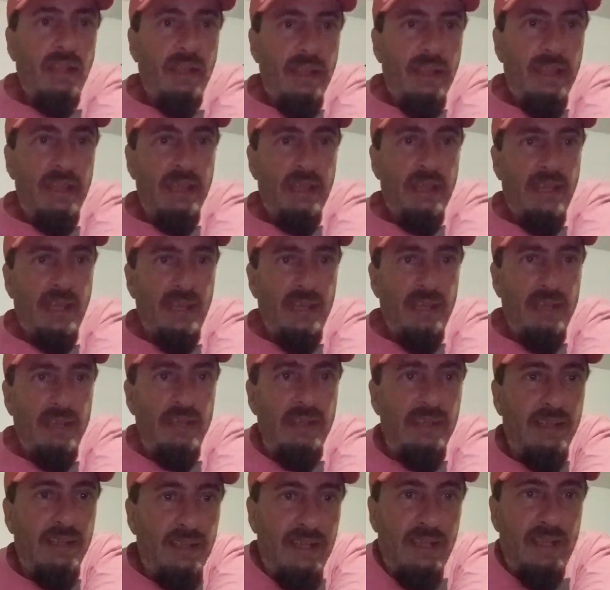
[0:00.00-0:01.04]
Andy
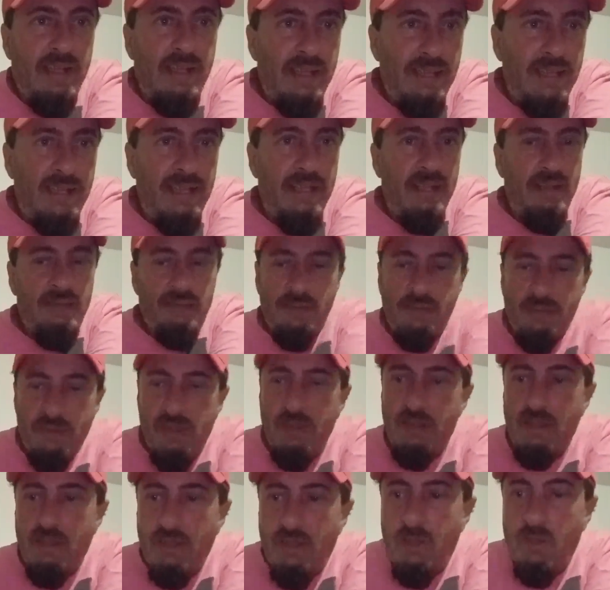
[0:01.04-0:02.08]
Love.
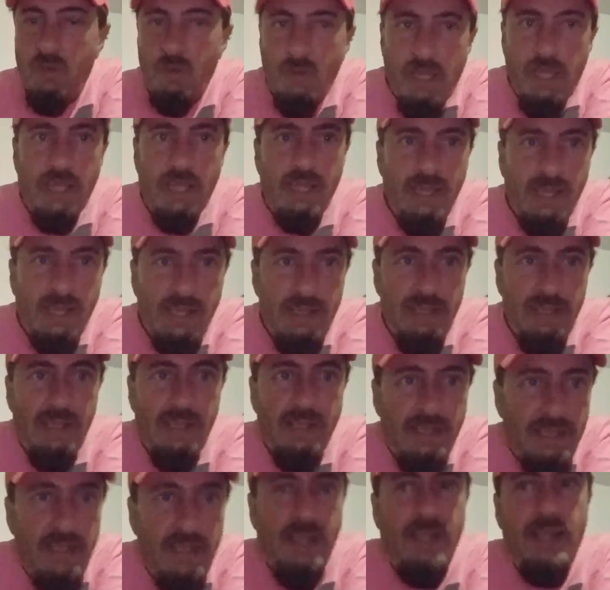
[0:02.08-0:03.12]
Oh,
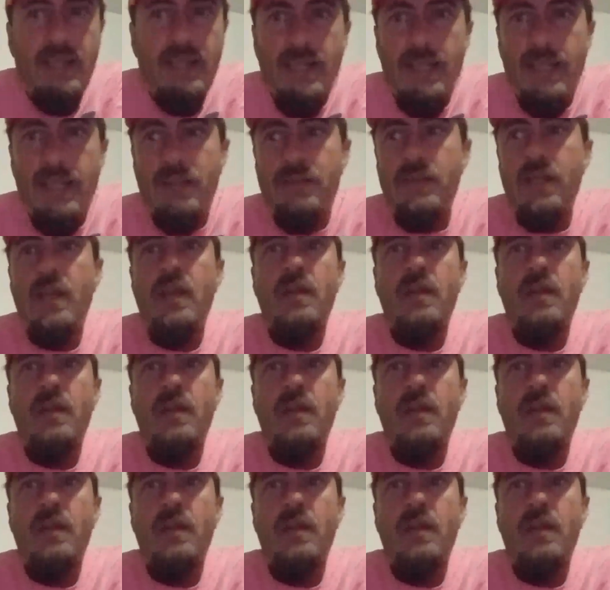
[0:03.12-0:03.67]
Andy Love.